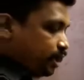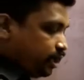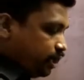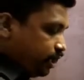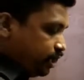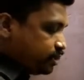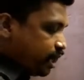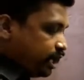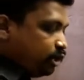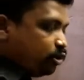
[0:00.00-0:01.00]
Here it is
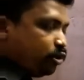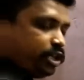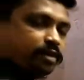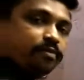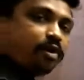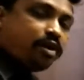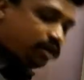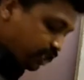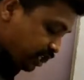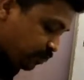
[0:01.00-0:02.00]
hydronium.
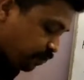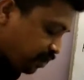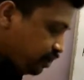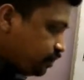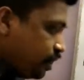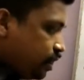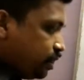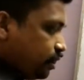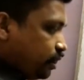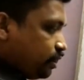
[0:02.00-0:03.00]
All these species,
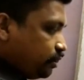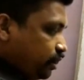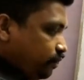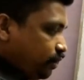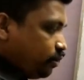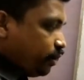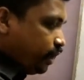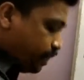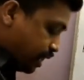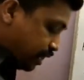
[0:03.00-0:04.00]
here it will
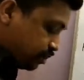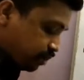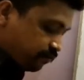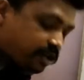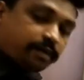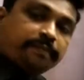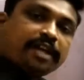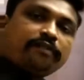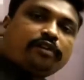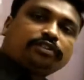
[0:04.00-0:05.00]
donate the electron for a pair
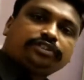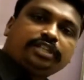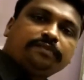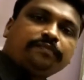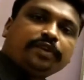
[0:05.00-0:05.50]
of oxygen.